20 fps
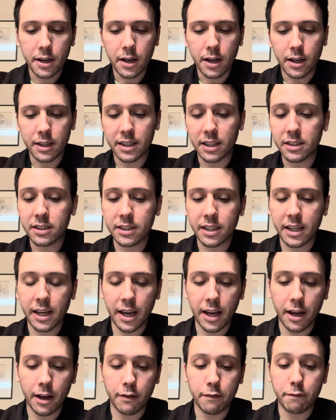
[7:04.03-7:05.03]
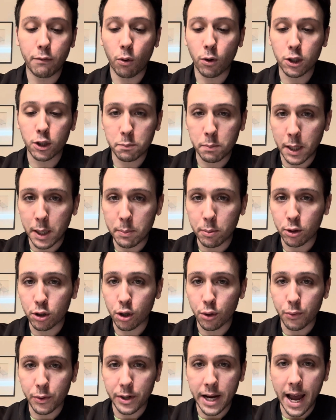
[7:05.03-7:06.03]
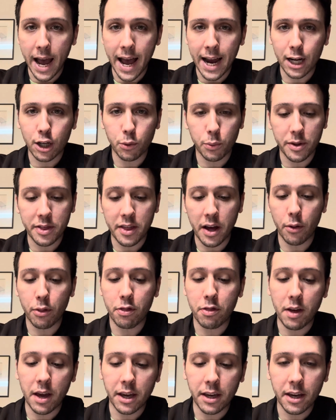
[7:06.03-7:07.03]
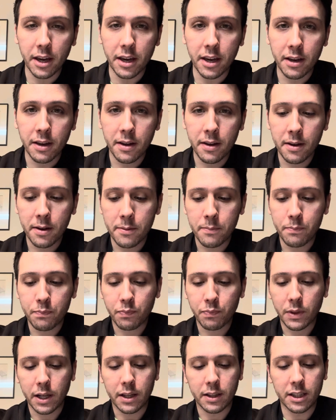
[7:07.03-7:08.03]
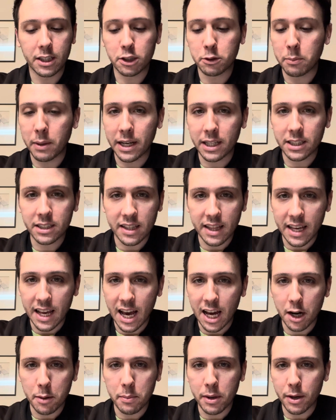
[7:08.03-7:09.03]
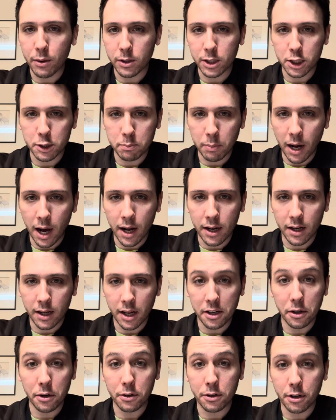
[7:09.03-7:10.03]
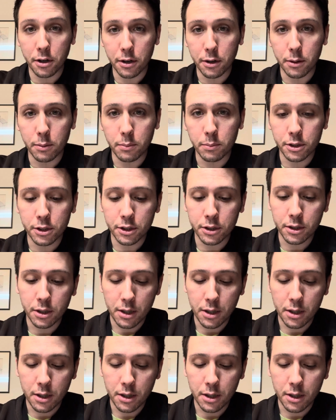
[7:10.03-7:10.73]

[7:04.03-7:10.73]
This can force people to react without thinking. This makes the enemy respond on your terms.